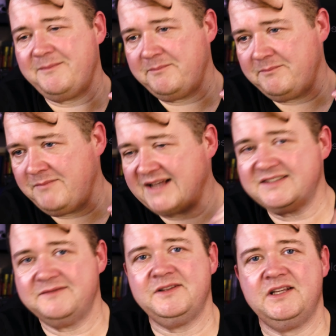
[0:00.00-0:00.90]

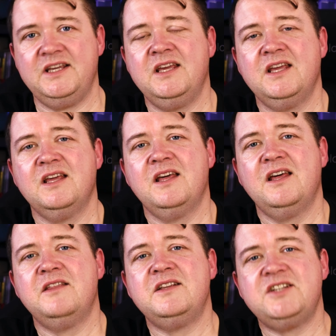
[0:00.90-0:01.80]
massively,
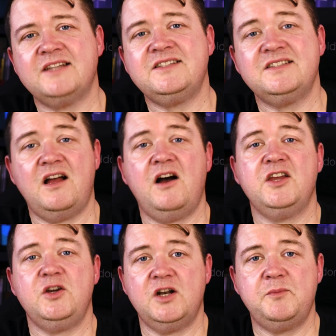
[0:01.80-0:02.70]
the chances are
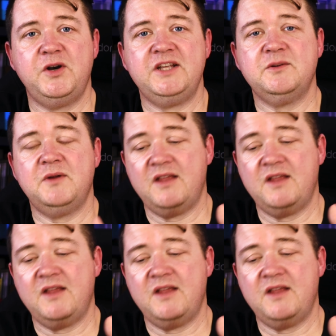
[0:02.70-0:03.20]
you're going to